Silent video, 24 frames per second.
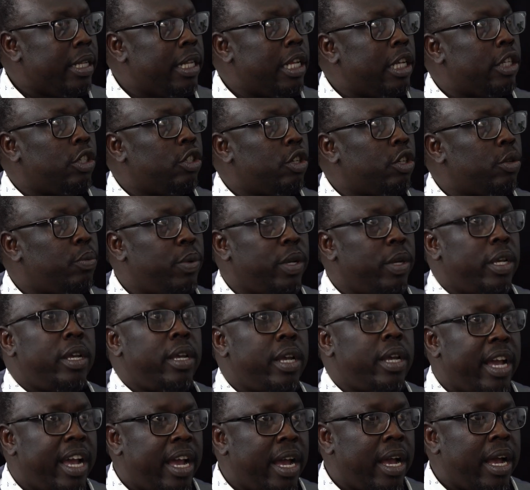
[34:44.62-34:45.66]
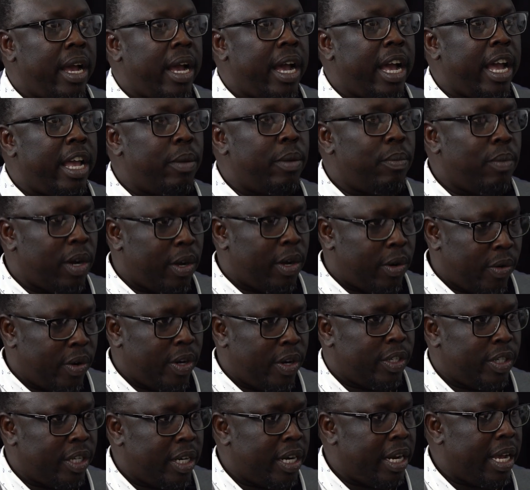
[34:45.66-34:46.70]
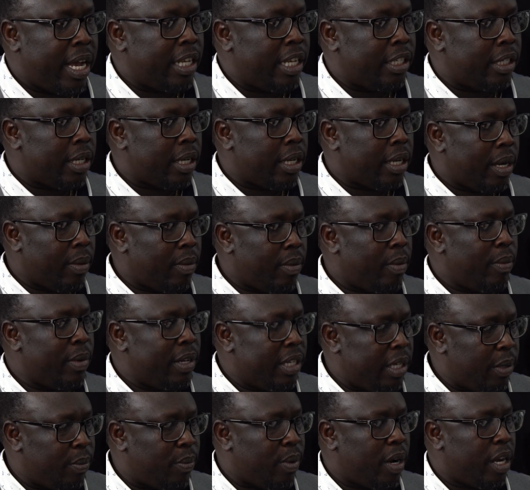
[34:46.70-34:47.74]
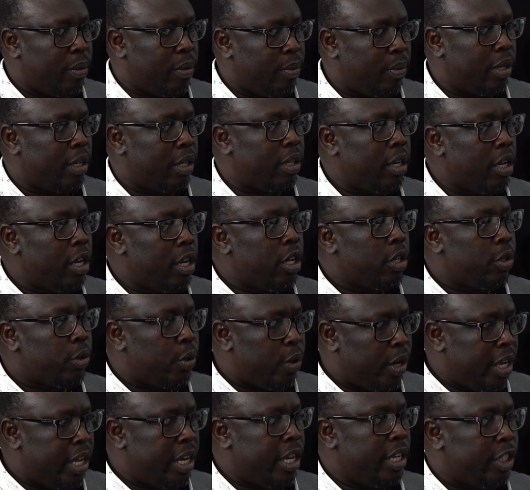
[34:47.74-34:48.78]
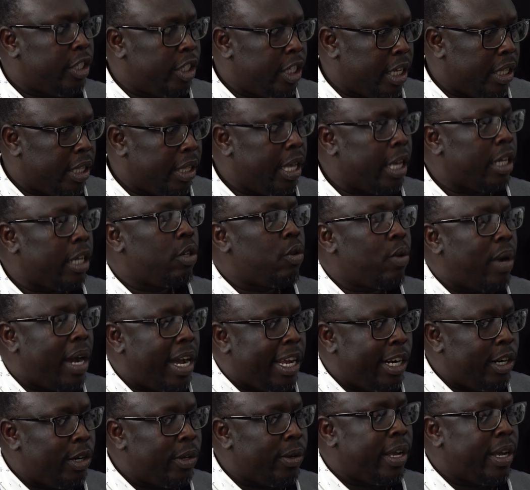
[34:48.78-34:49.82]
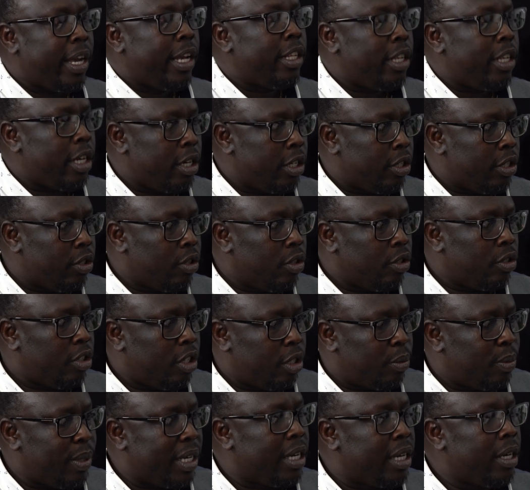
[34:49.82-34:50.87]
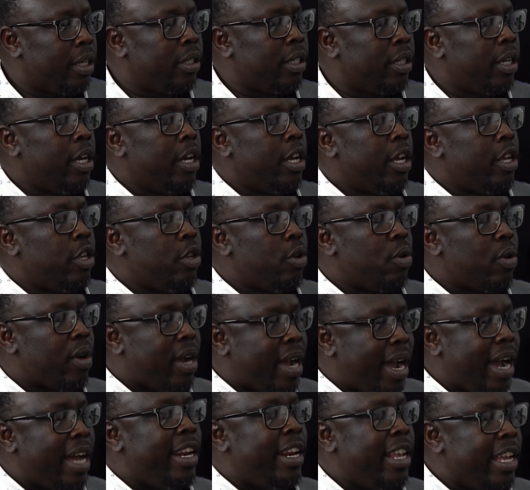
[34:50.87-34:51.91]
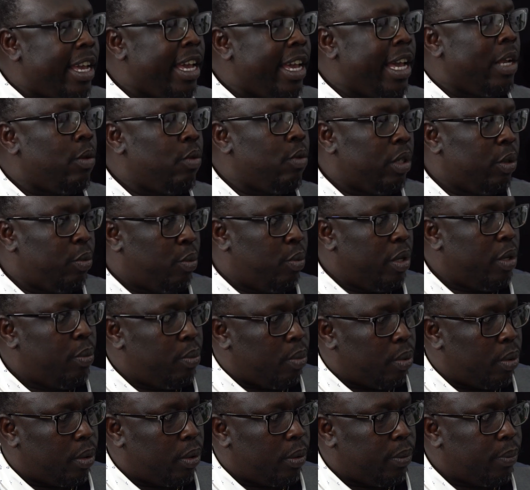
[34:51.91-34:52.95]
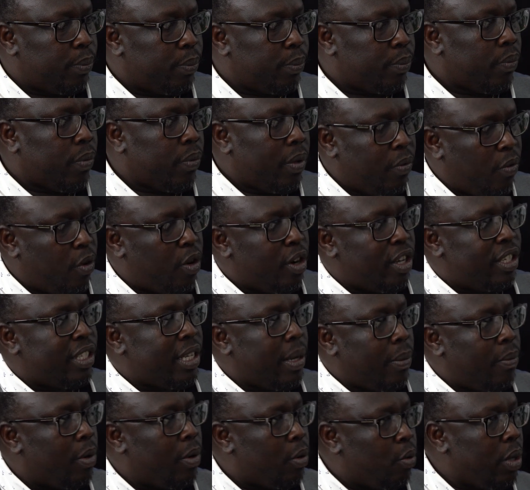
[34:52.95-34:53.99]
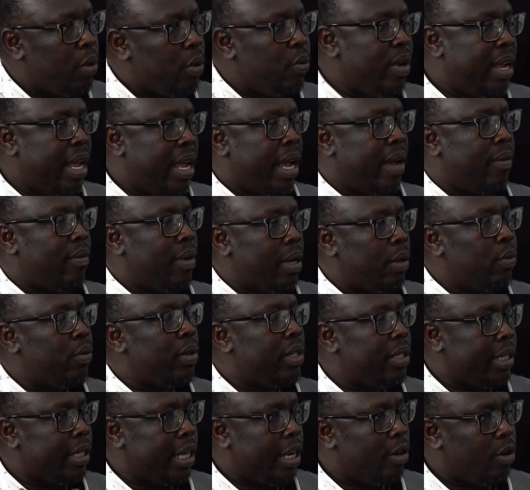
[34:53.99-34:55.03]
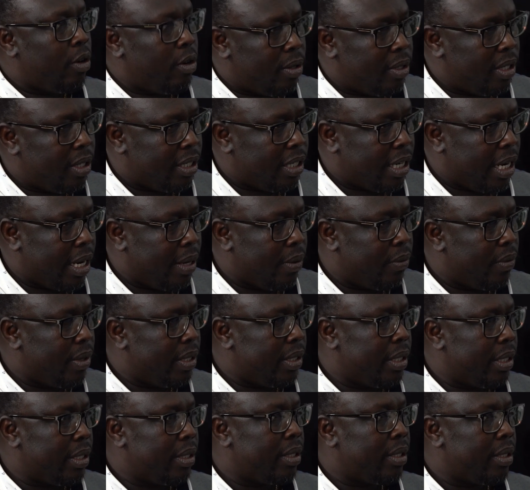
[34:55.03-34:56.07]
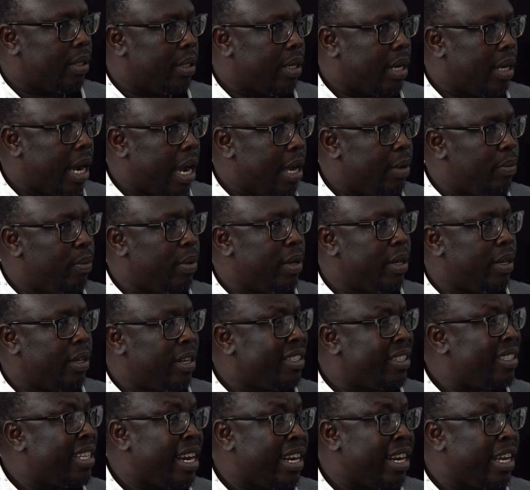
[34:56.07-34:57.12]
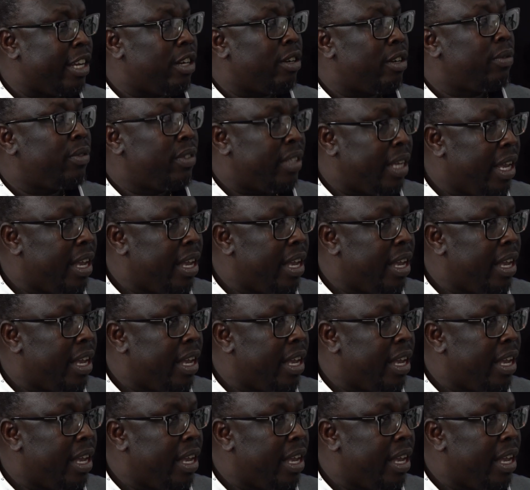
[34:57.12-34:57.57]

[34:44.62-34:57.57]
There should be a immigration as a government department to initiate that, to allocate the resources, because you can engage with people. For example, what we have, and we say all the time, which is I've been the target of